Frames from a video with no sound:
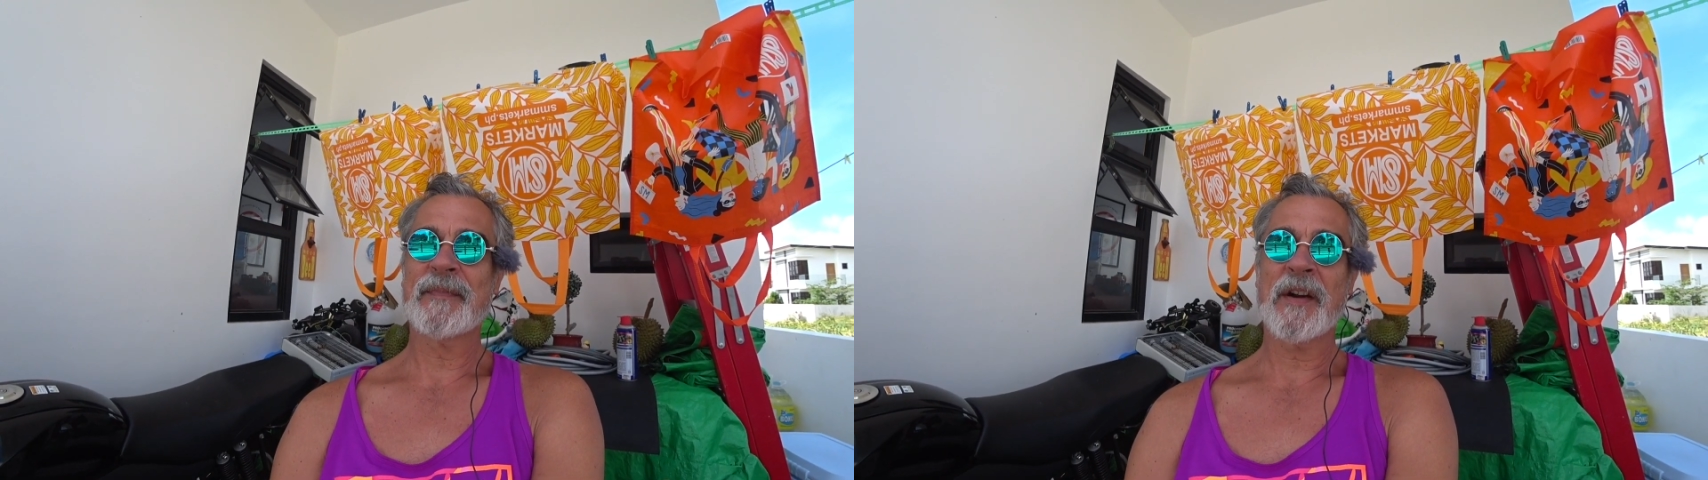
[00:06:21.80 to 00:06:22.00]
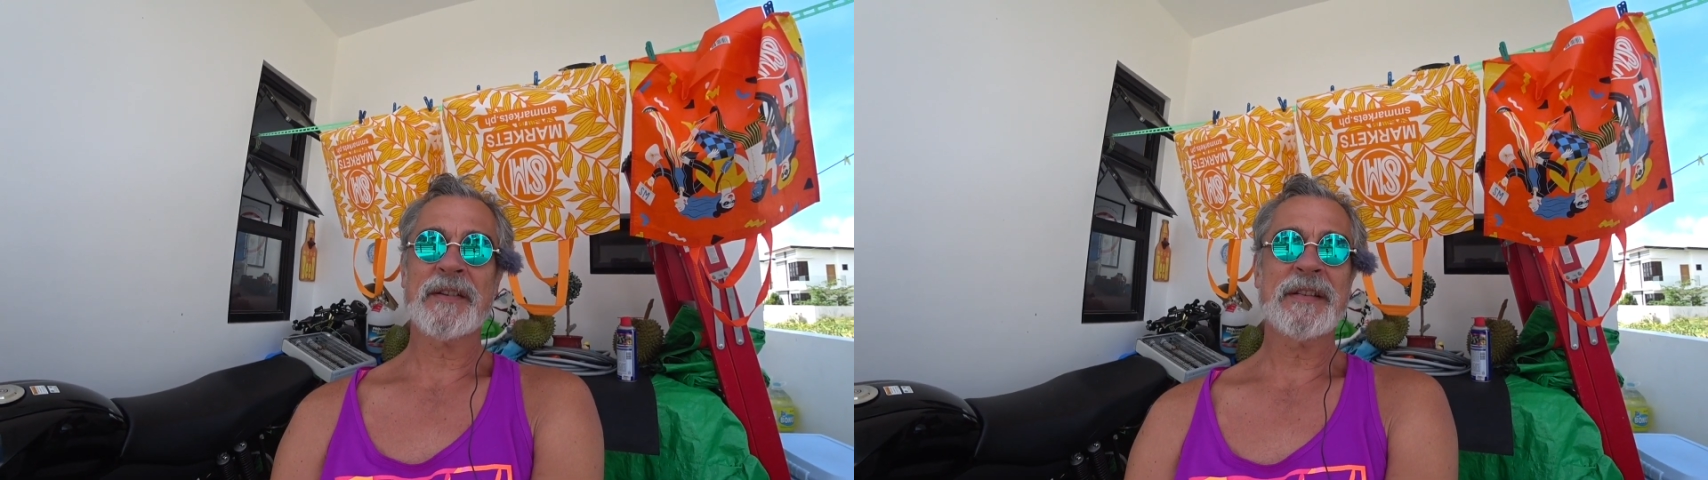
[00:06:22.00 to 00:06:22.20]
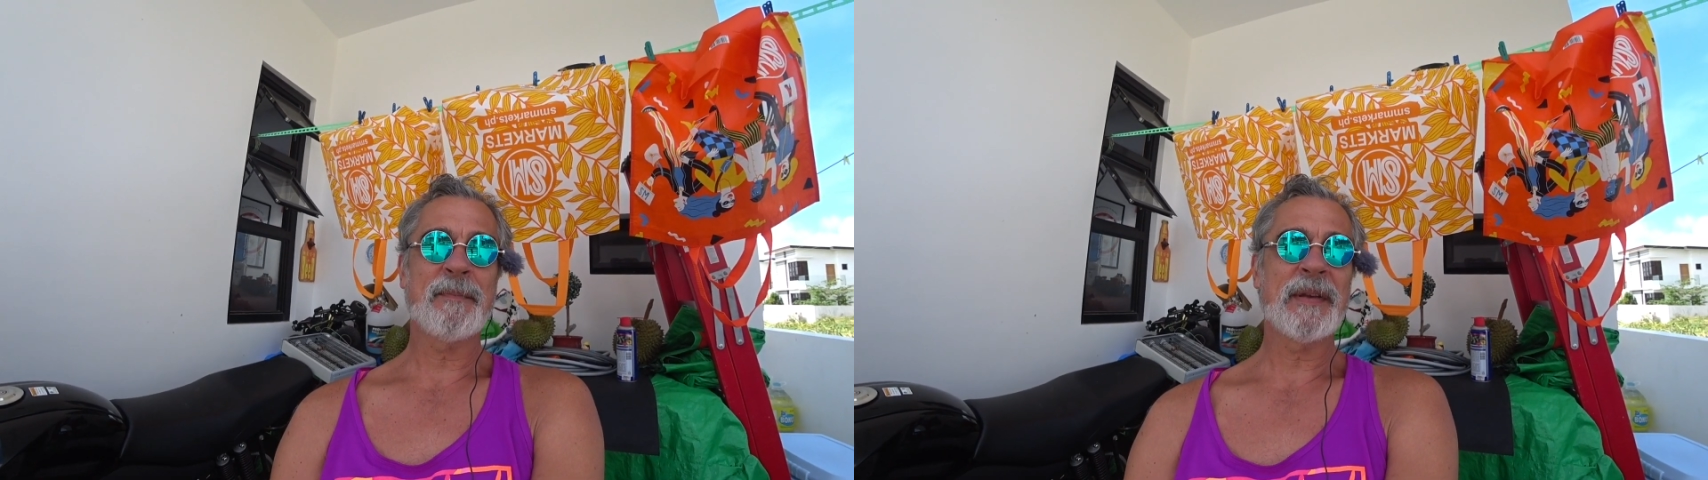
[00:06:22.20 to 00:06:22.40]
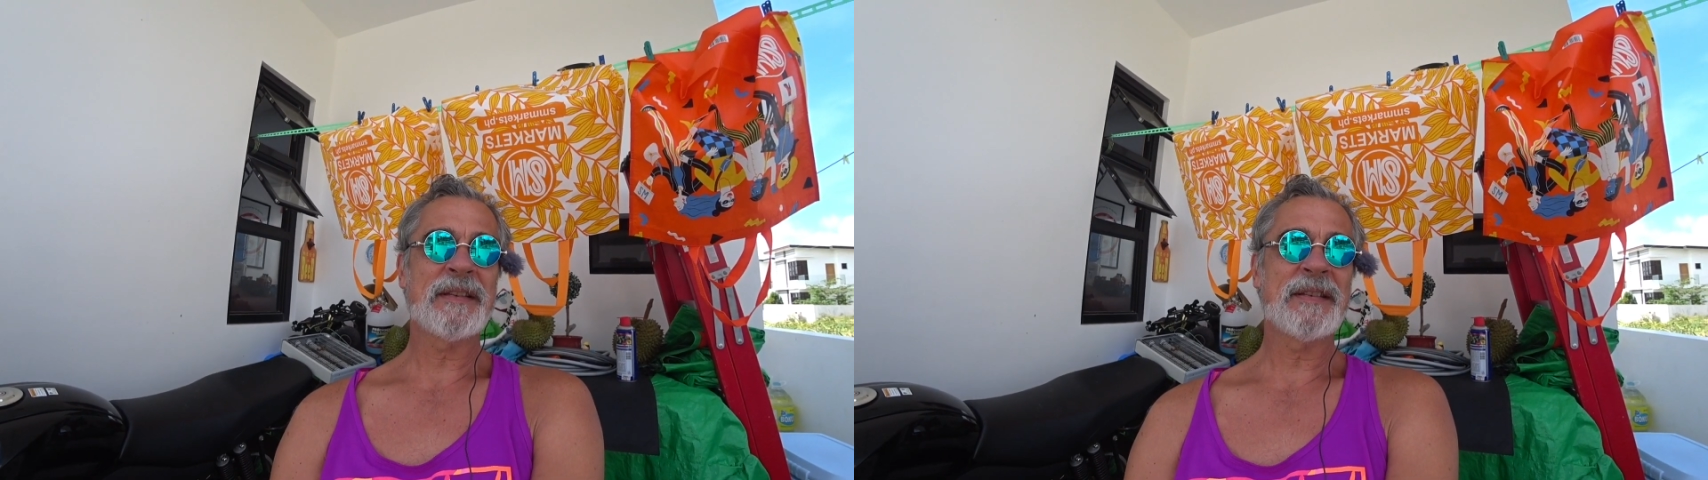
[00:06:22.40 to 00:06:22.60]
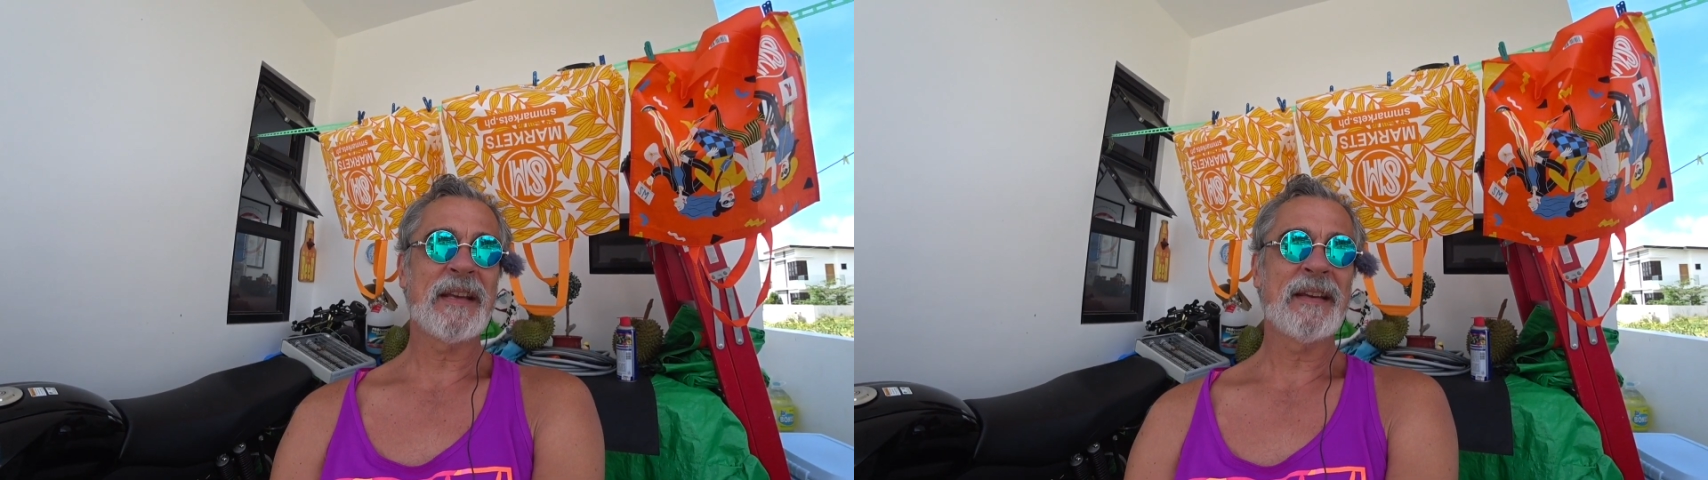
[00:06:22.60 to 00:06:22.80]

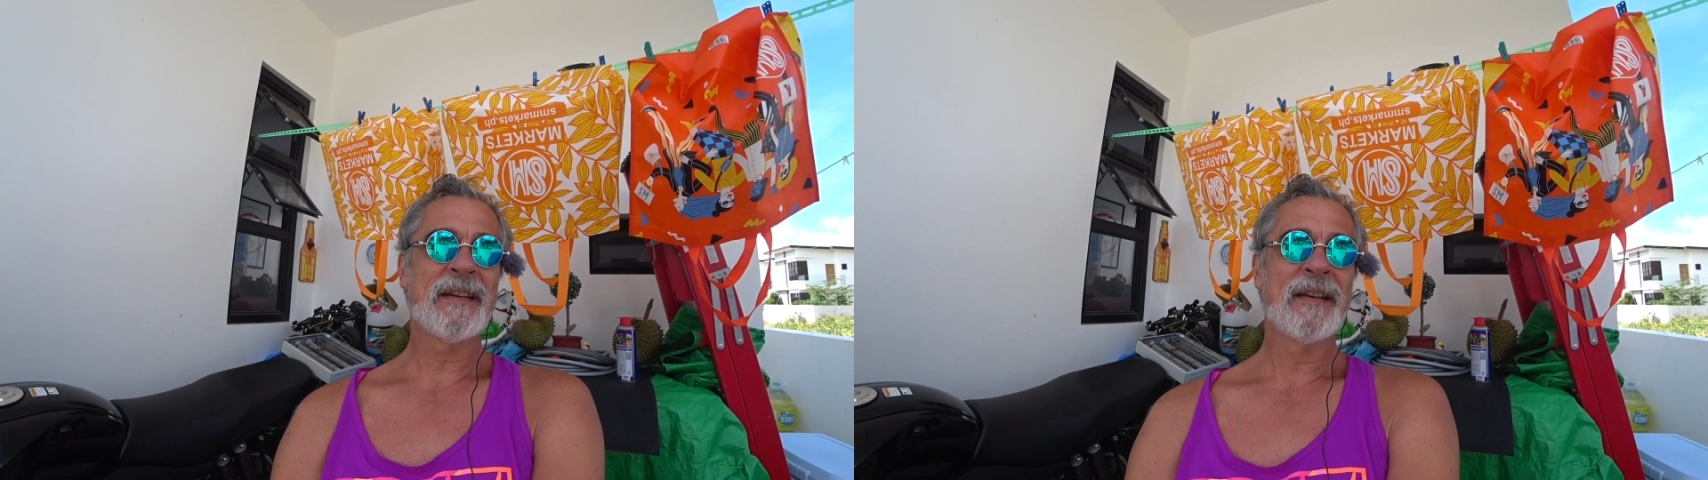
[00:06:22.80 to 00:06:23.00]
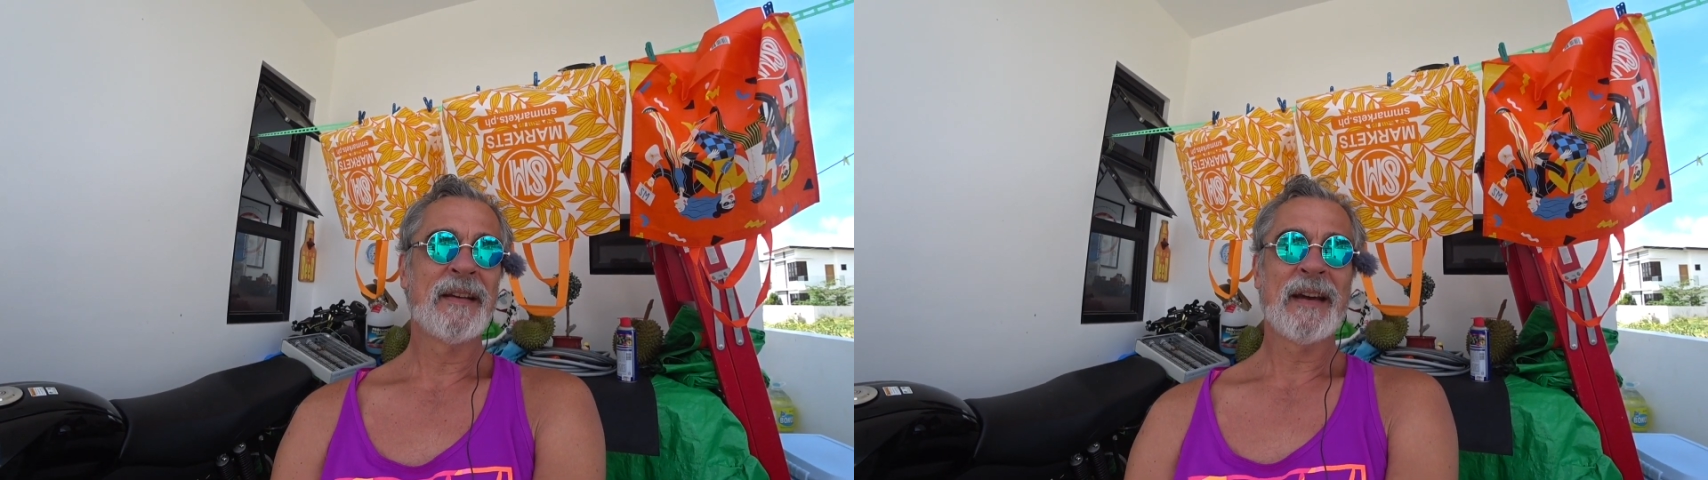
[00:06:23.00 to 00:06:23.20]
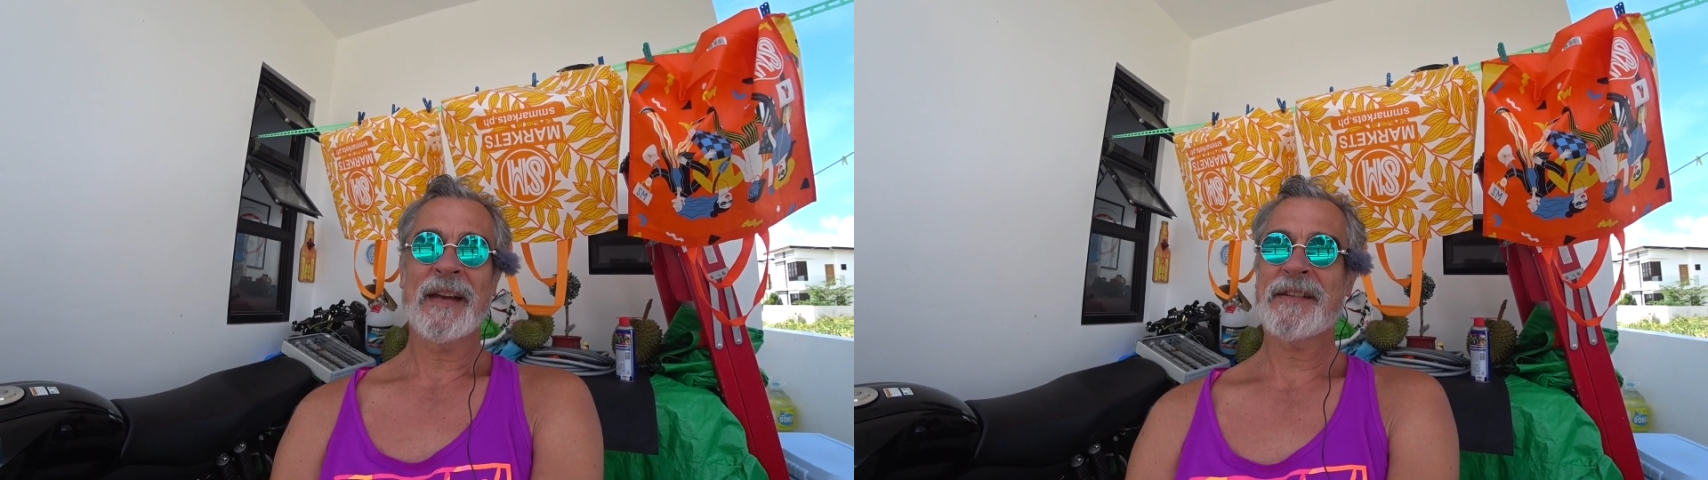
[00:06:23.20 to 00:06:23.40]
RCBC. I